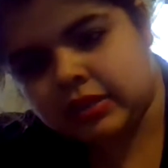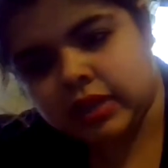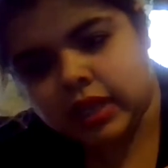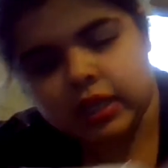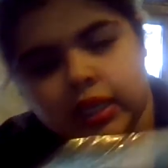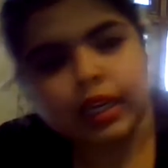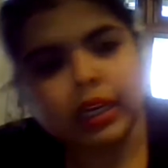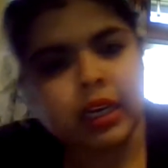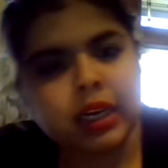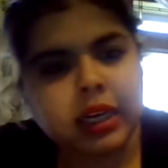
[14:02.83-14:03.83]
to kind of get
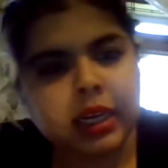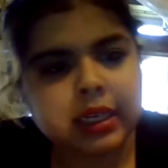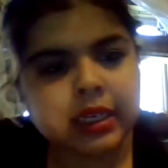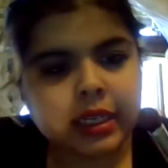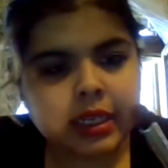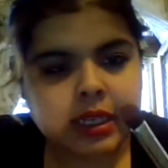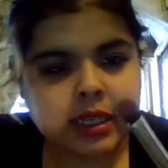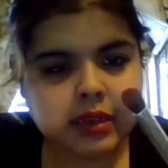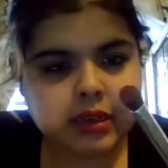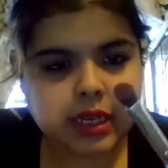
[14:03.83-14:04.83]
it like that.
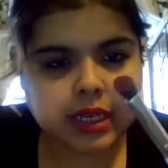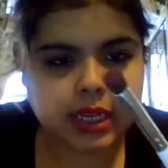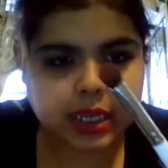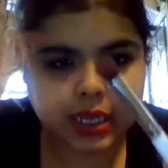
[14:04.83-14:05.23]
You guys can